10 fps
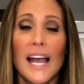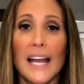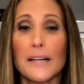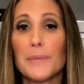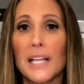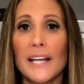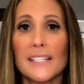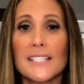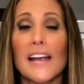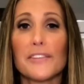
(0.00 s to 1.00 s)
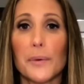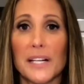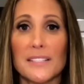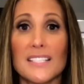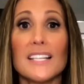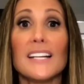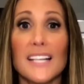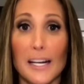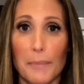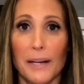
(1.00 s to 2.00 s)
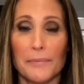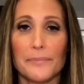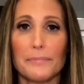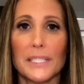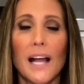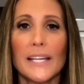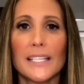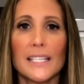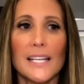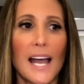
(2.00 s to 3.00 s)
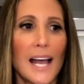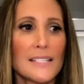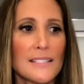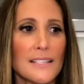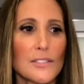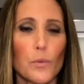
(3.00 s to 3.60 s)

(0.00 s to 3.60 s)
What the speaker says: Stephanie continued to write and speak, her experiences serving